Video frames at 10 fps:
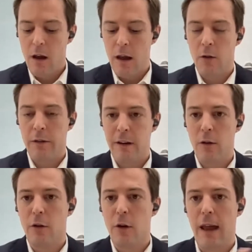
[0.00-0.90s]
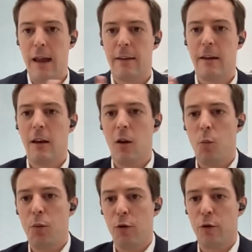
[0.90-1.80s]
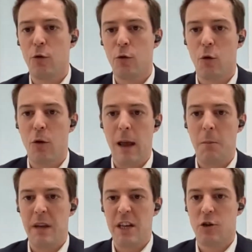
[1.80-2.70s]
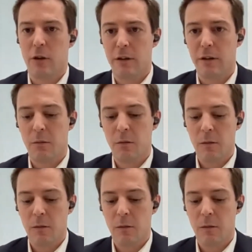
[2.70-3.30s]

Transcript: and on the other hand, personal ambitions.